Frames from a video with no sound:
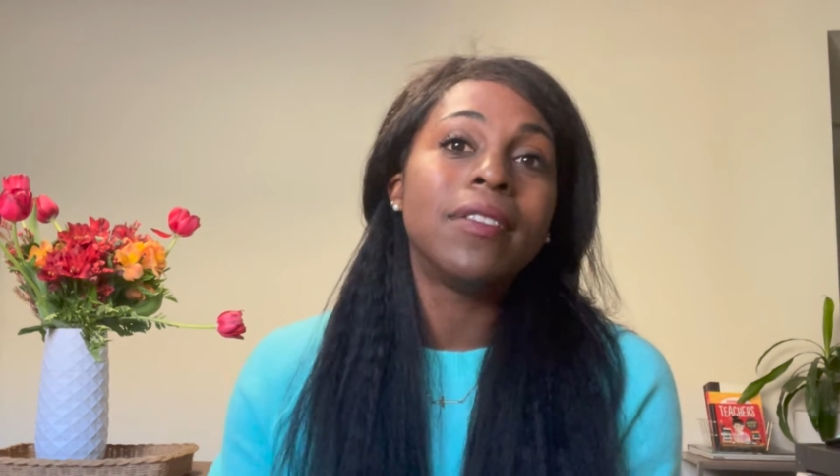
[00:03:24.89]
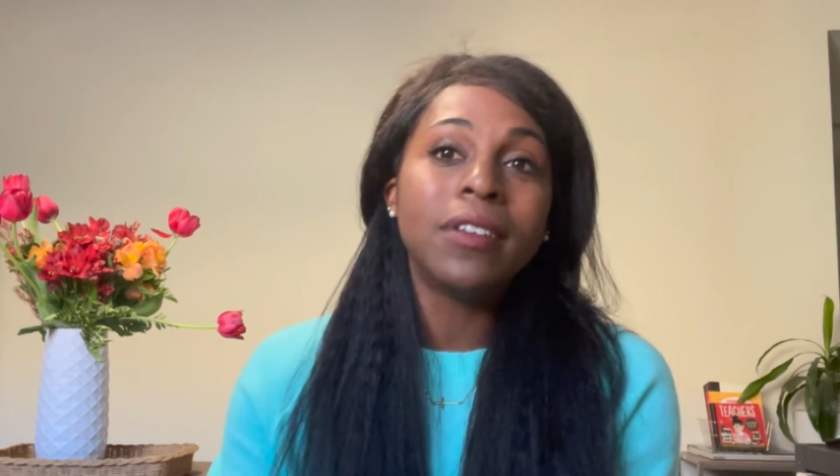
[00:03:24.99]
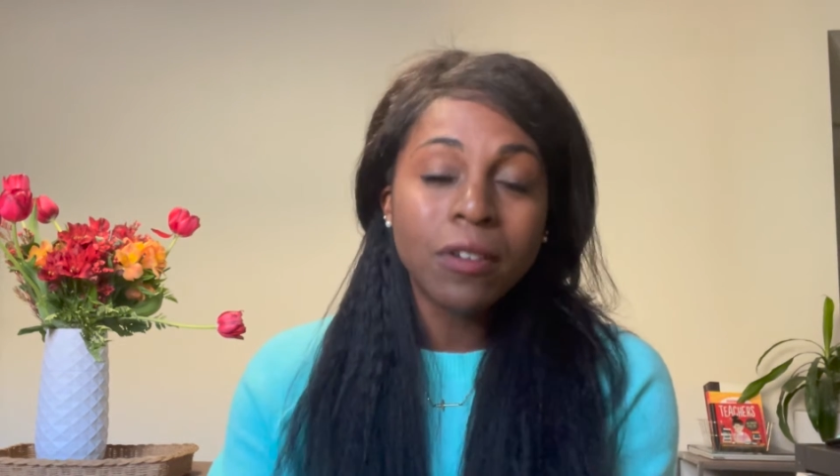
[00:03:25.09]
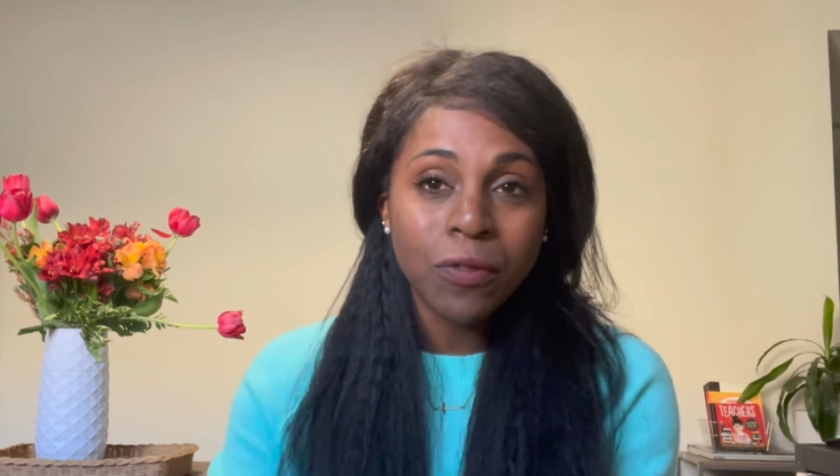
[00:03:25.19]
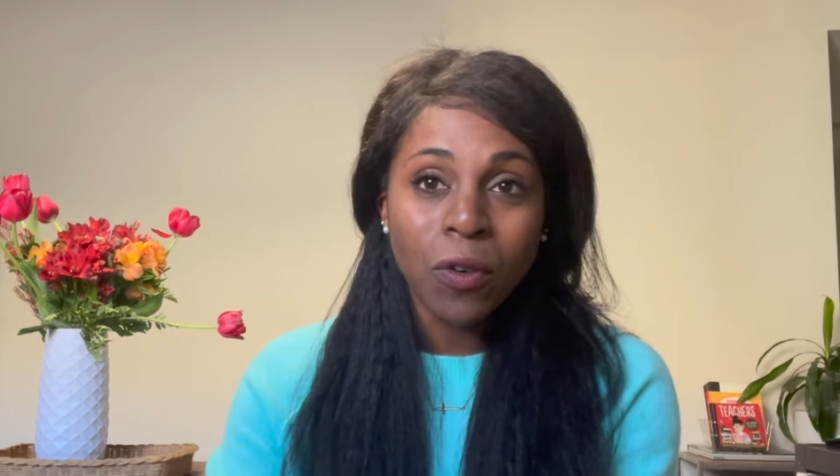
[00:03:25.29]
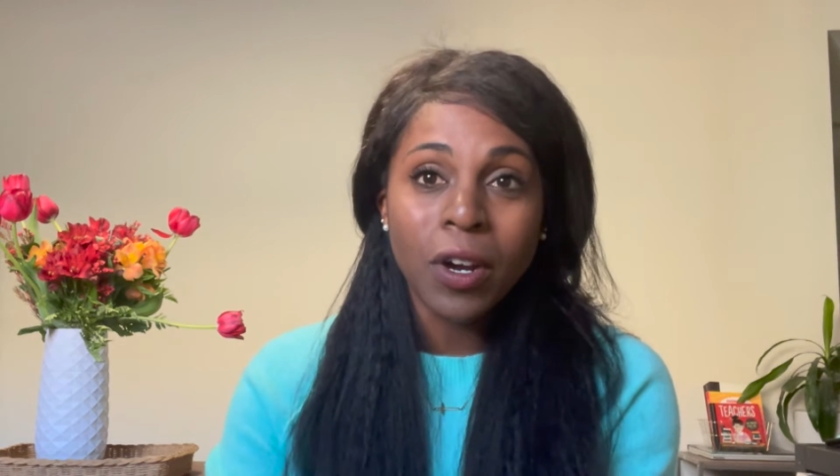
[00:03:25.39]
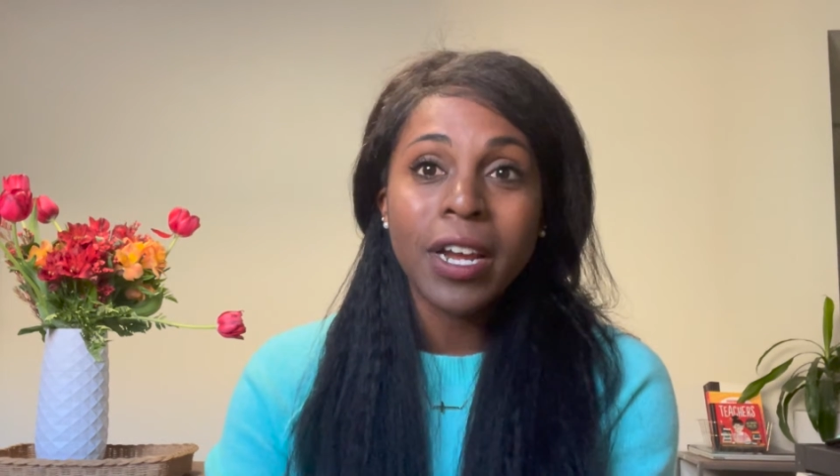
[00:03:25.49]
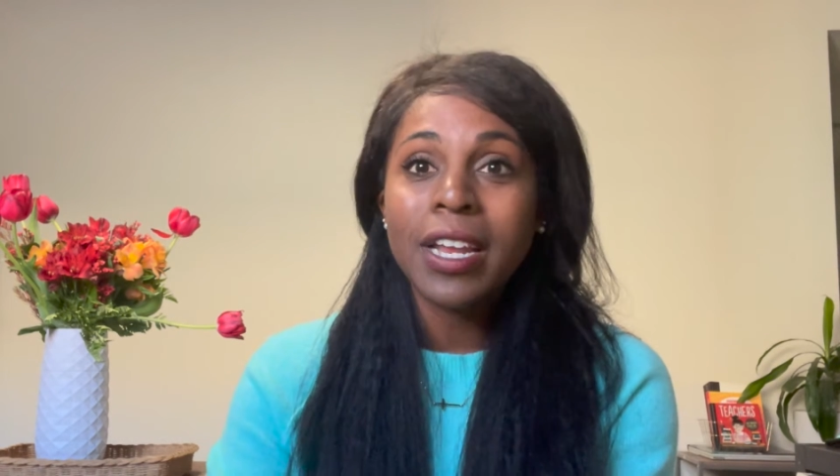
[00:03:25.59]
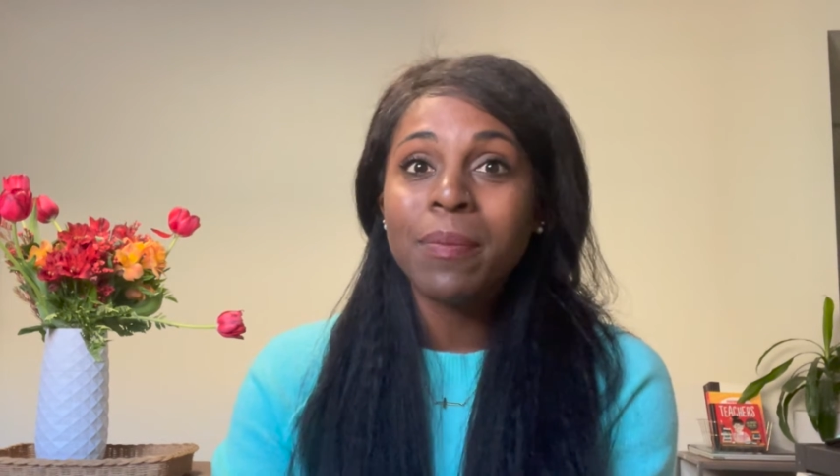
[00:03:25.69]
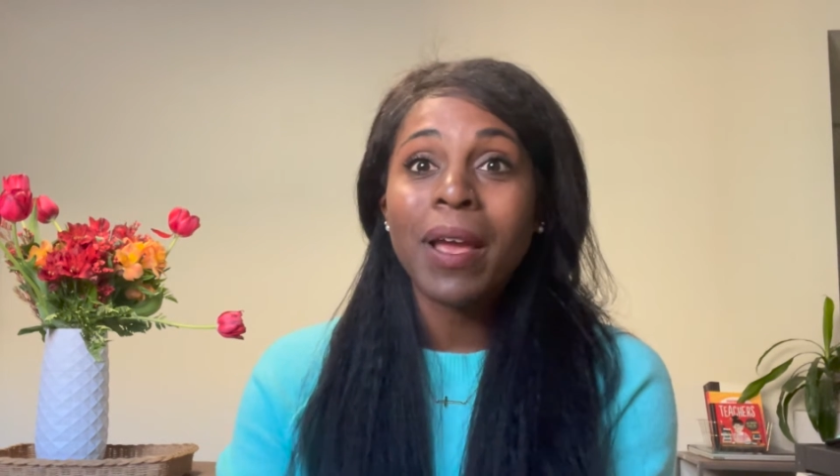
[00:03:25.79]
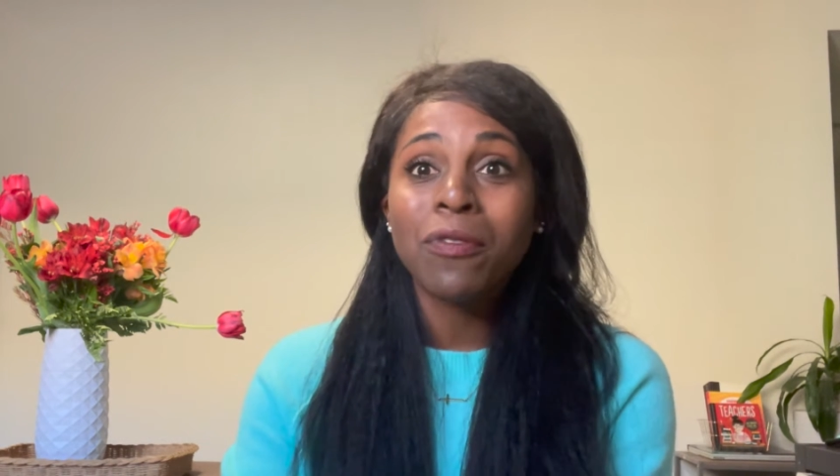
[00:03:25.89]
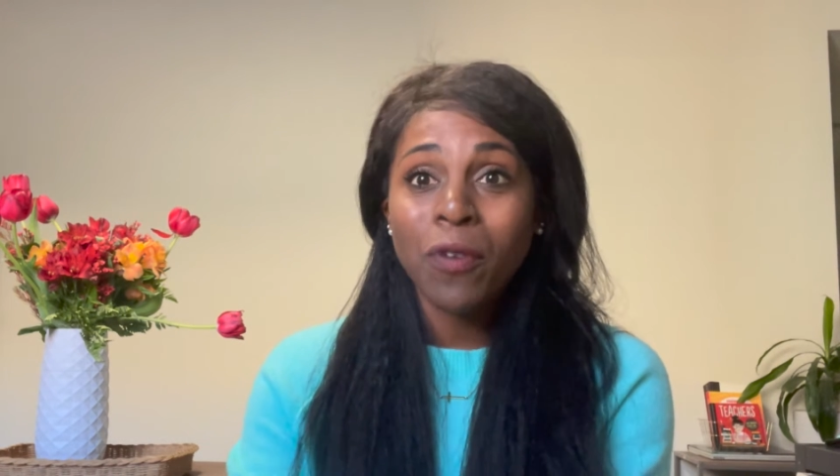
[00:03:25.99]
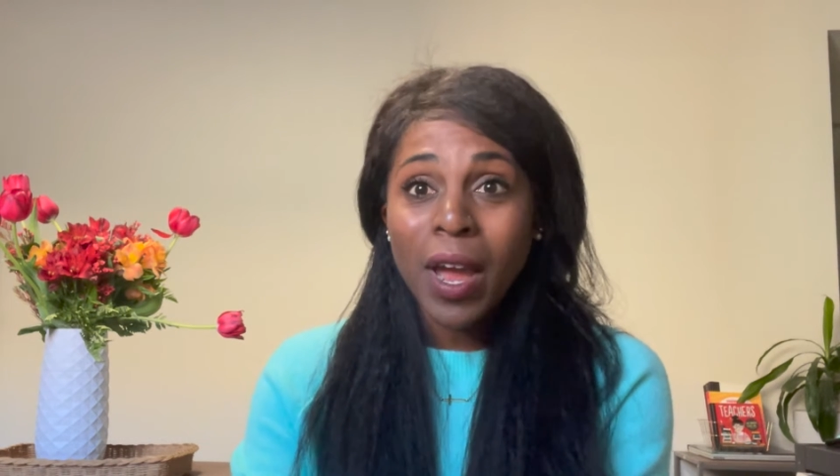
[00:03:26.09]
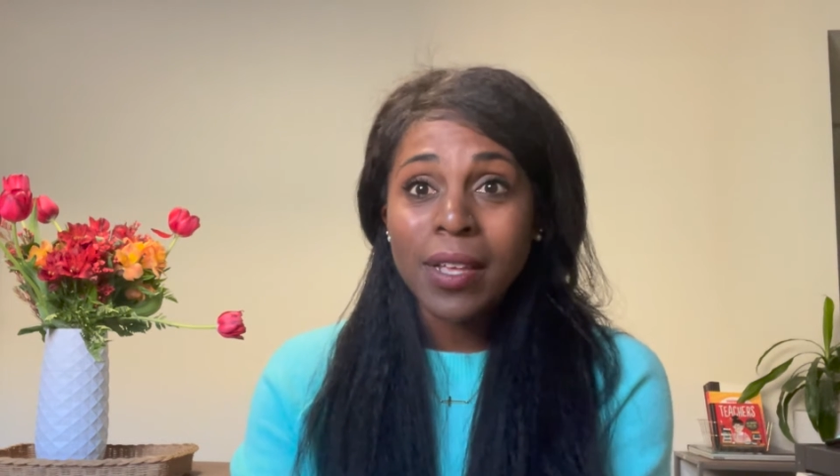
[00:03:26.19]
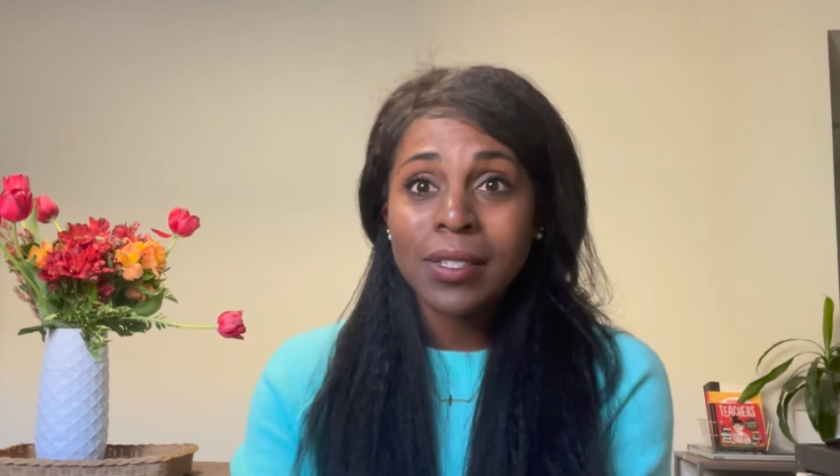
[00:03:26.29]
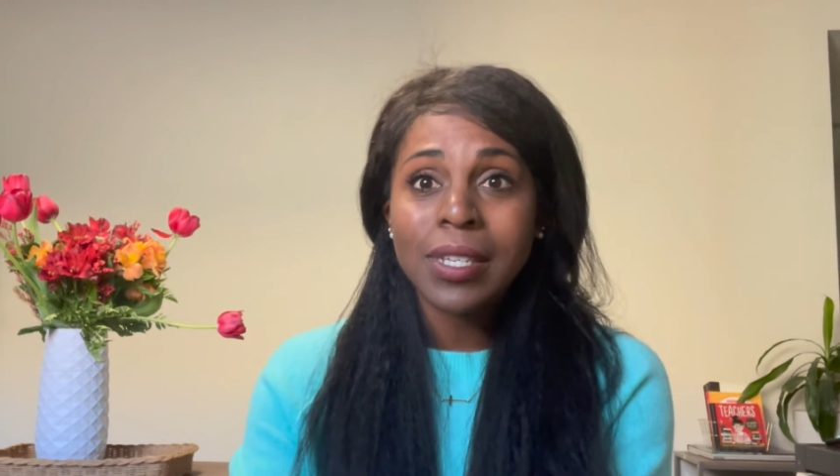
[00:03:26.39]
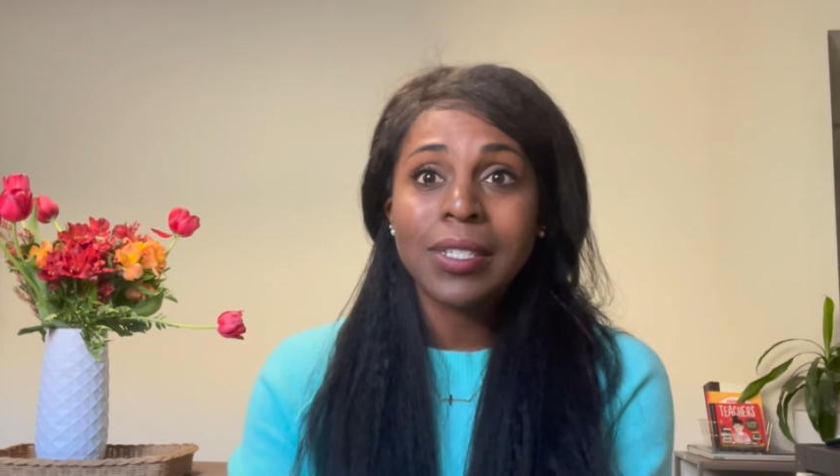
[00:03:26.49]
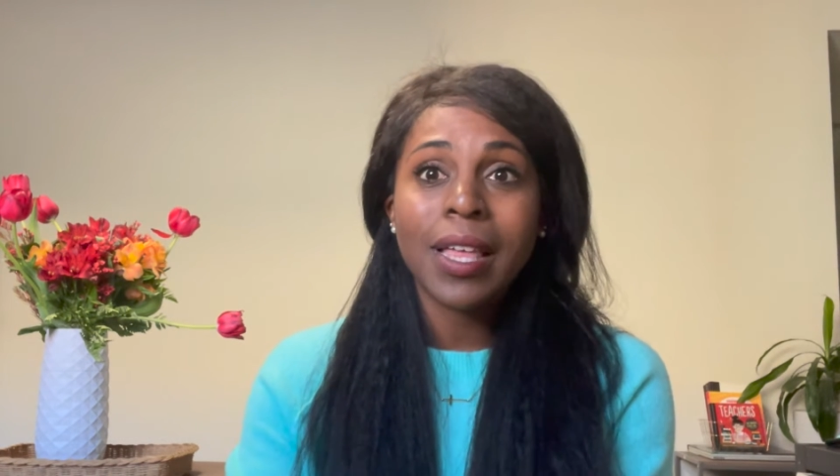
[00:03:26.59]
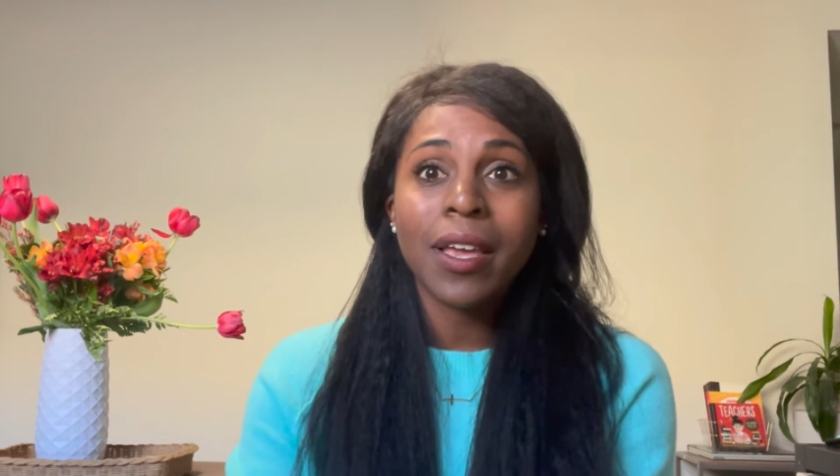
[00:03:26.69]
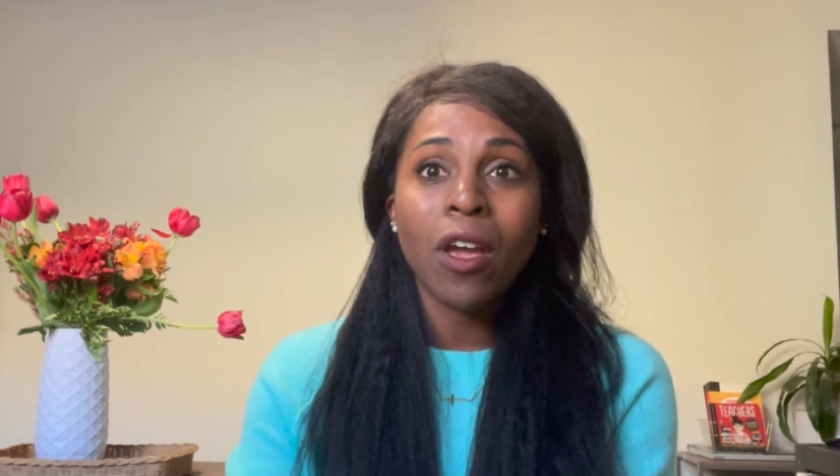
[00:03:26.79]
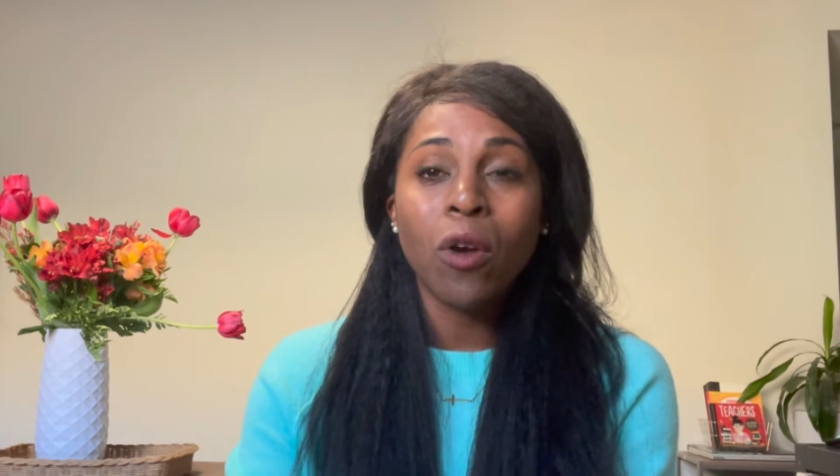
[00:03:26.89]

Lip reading: look for in my friends, is like,